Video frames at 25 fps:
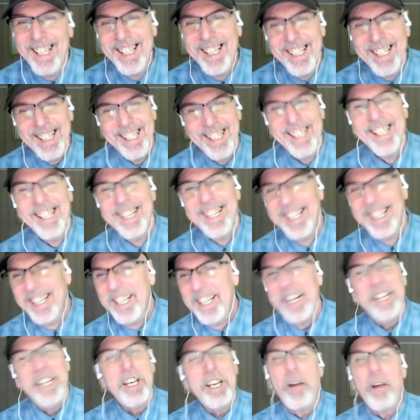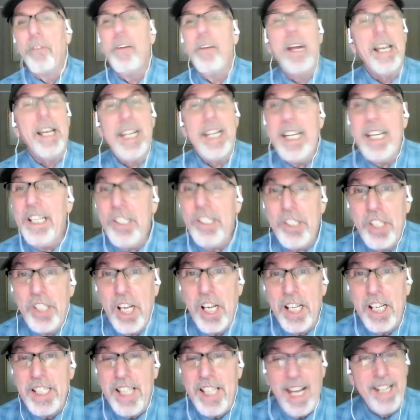you know, and that, oh,
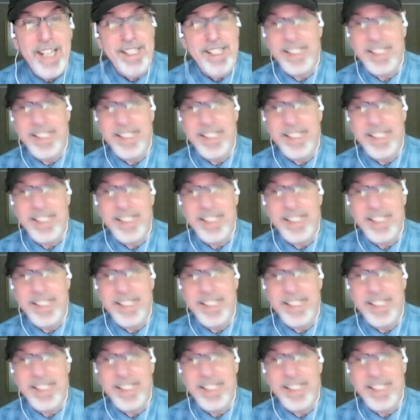that's a